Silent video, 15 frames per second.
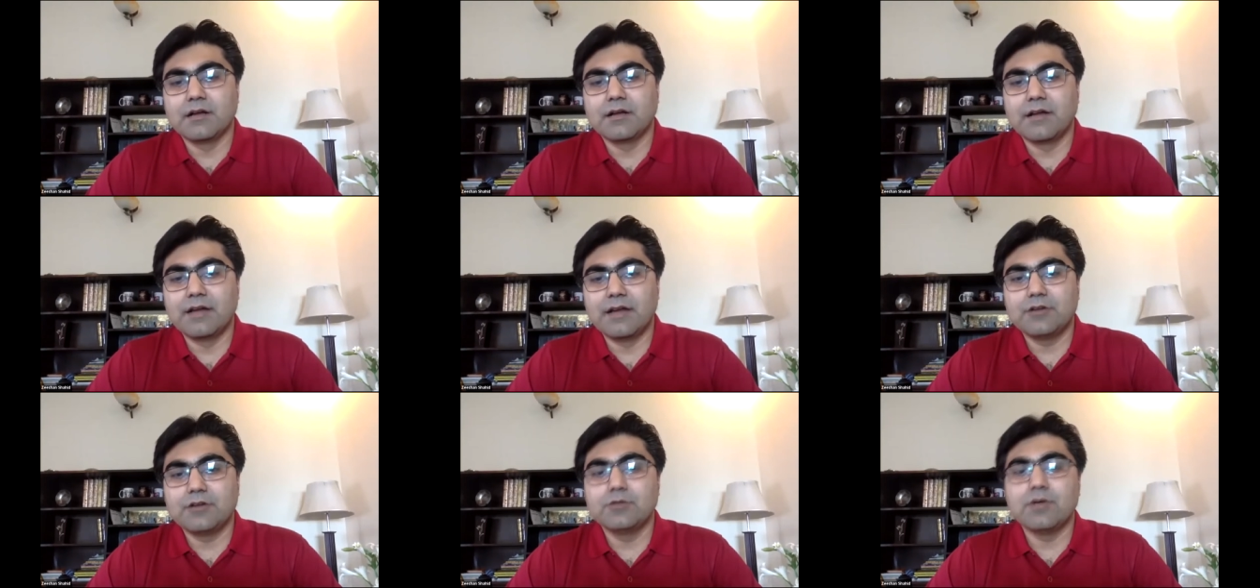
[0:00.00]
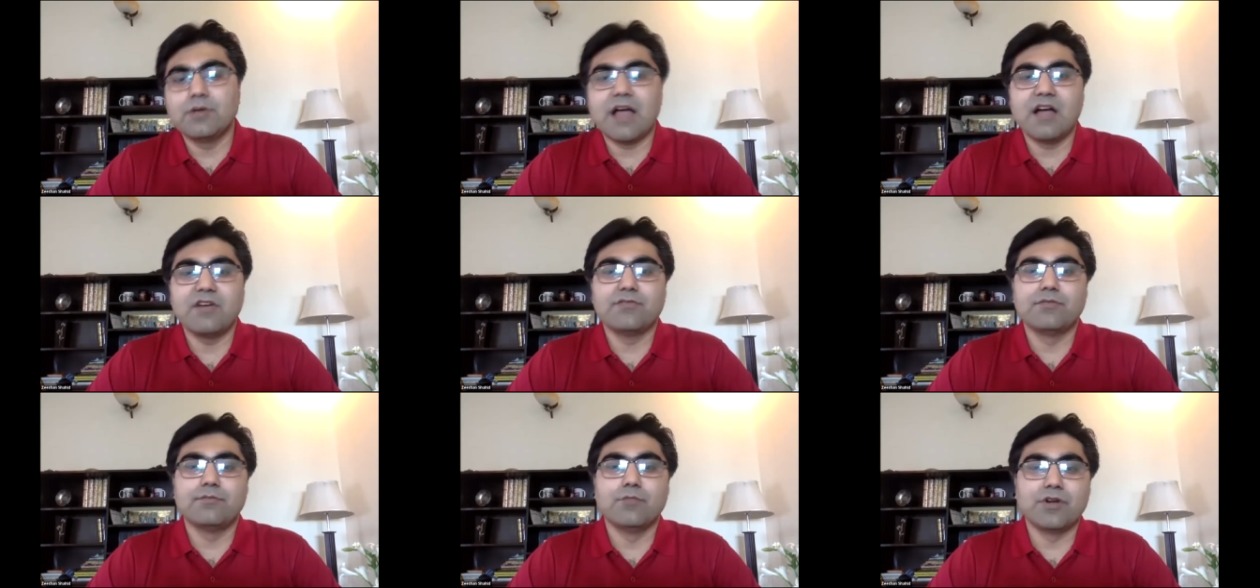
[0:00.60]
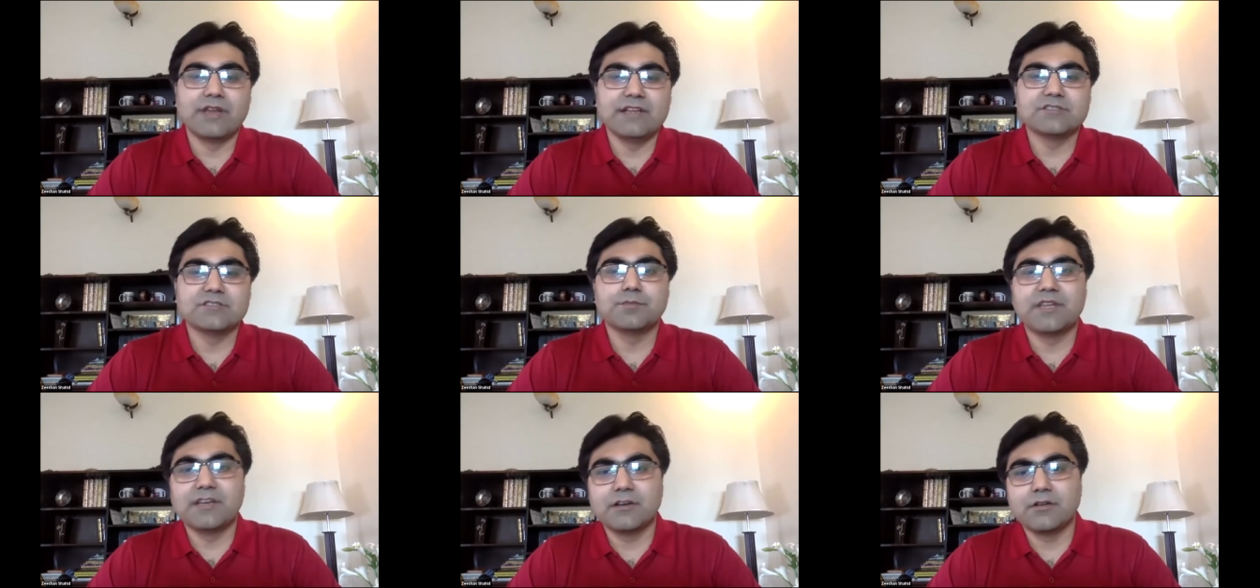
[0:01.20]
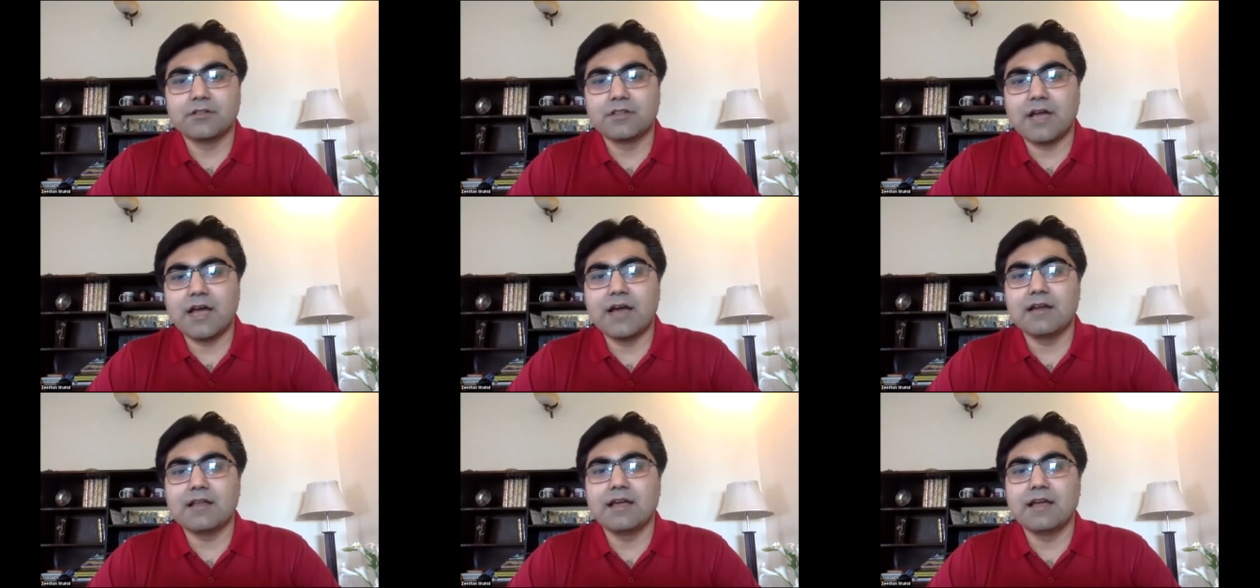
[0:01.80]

great to have Maureen's opinion on that,